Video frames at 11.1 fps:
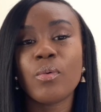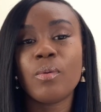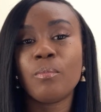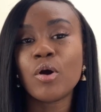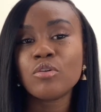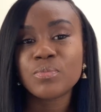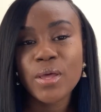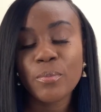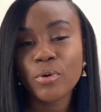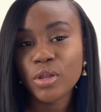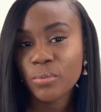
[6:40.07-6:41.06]
most
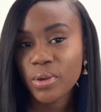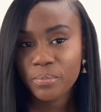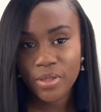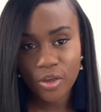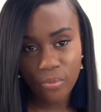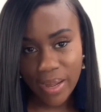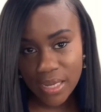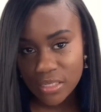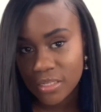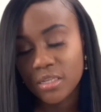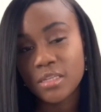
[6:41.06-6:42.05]
people know what a P.O.
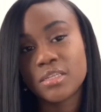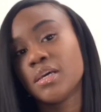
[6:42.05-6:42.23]
box is.